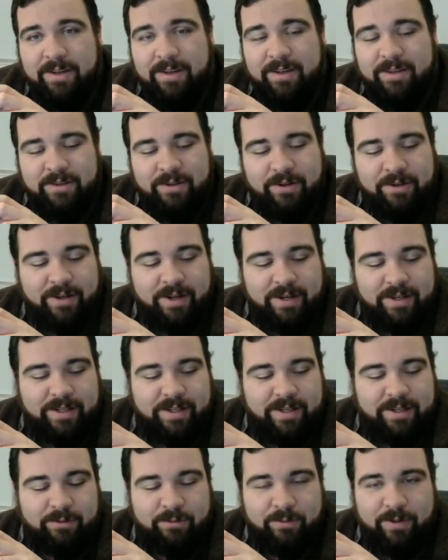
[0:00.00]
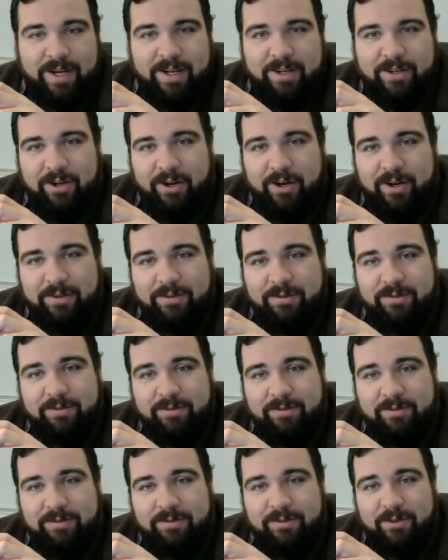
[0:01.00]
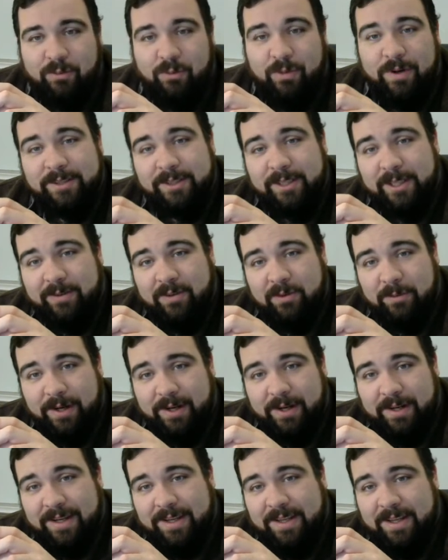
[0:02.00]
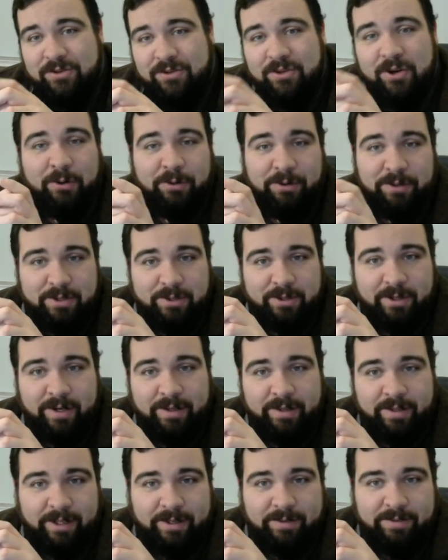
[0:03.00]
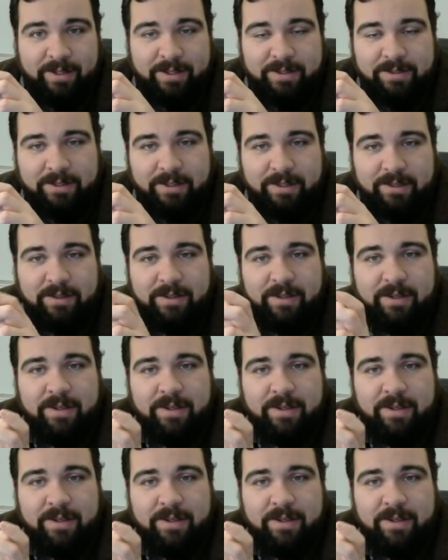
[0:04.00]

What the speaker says: you're not getting rained on the one side of your body and then totally dry on the left-hand side.